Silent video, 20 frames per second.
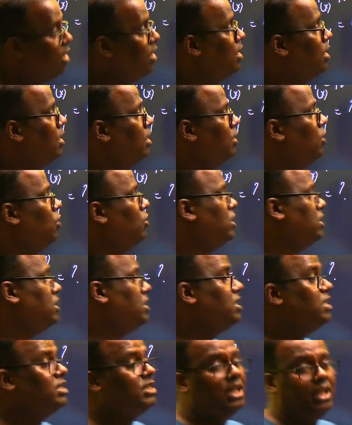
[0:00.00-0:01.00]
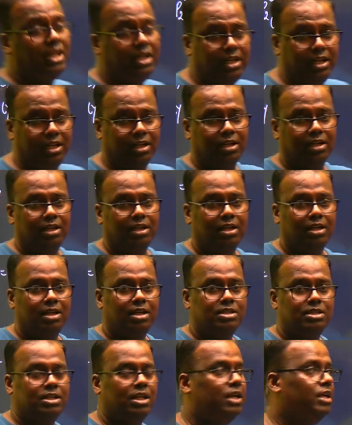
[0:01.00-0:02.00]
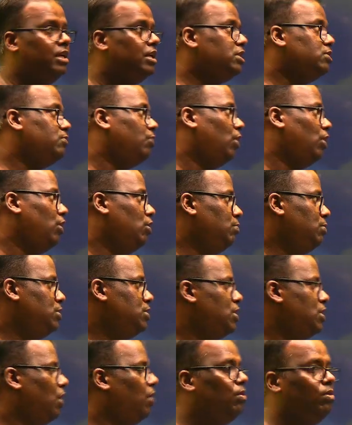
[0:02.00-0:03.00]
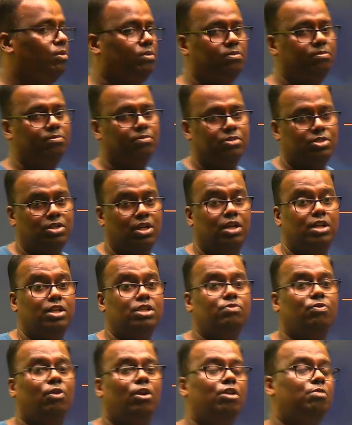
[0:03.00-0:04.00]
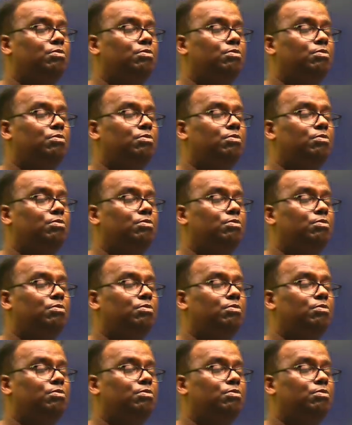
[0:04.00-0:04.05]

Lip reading: Now this is a cylinder. Cylinder's volume is how? Cylinder's volume is